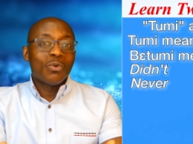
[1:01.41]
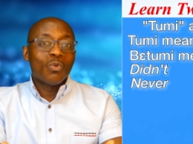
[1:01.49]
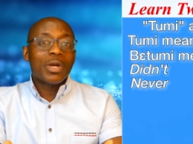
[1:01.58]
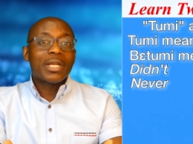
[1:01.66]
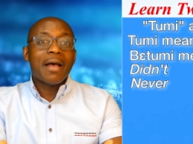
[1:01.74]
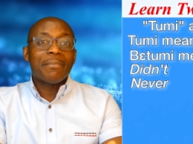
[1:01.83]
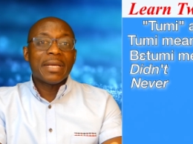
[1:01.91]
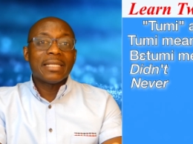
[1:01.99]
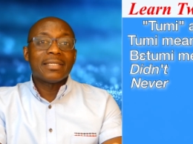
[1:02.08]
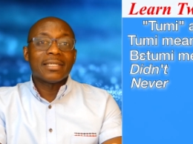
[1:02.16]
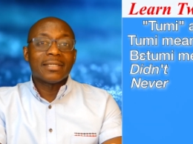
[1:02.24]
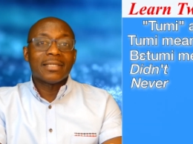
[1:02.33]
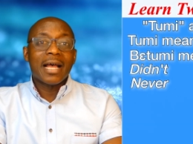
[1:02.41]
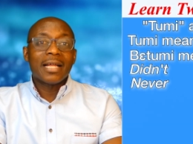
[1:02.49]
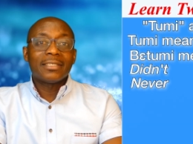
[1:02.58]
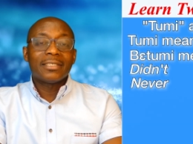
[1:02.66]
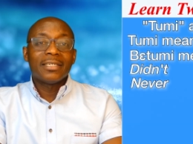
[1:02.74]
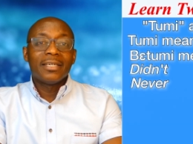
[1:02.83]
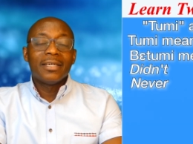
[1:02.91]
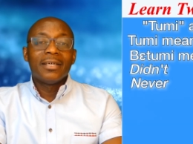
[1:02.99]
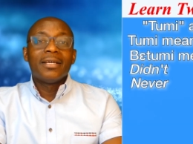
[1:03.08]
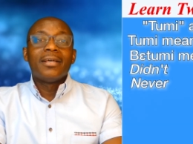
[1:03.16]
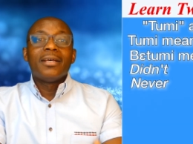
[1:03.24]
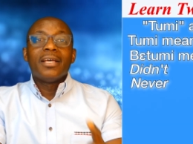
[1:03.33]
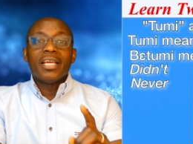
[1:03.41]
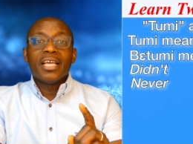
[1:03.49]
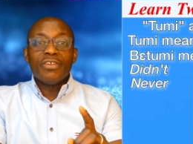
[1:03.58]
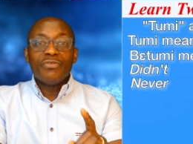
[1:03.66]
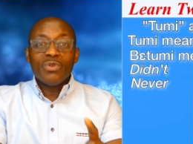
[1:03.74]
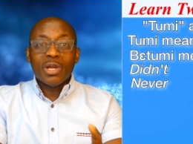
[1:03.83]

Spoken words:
what happens is that if you are